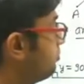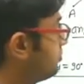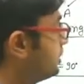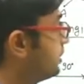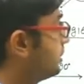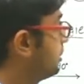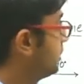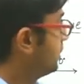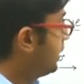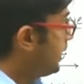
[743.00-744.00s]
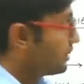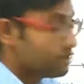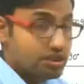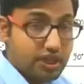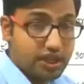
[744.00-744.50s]
the
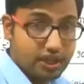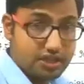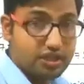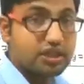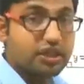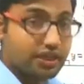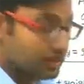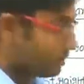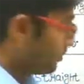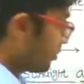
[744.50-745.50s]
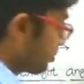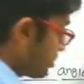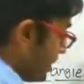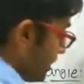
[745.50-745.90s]
adjacent angles, yes, because